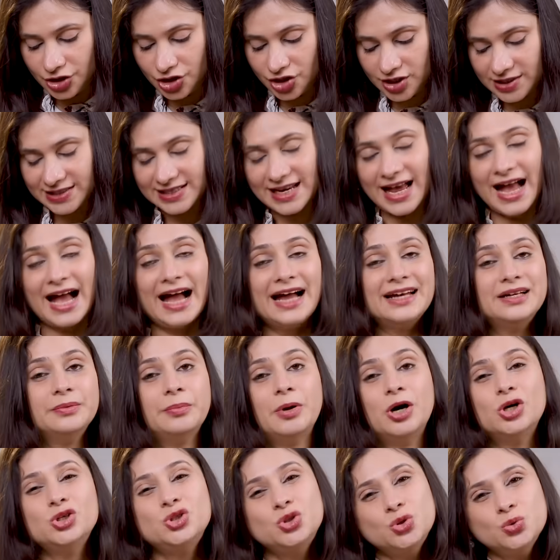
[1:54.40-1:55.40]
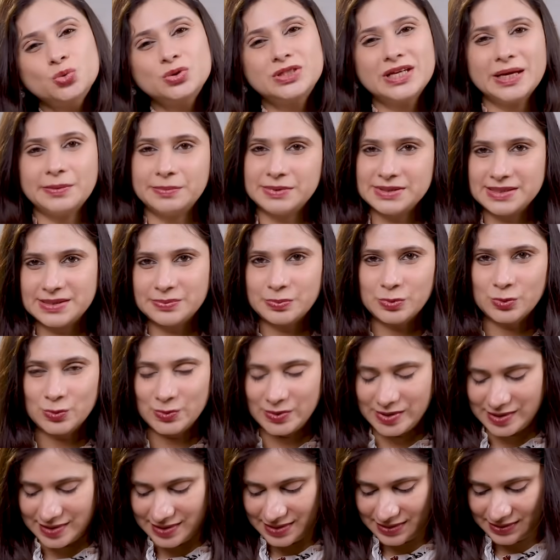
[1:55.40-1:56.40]
just add about 2
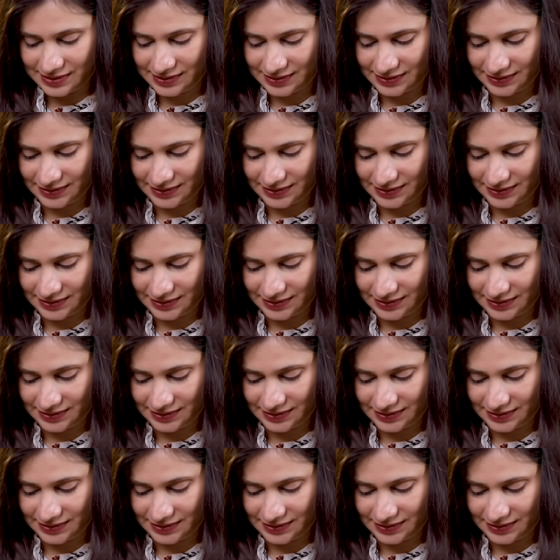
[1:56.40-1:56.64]
tablespoons.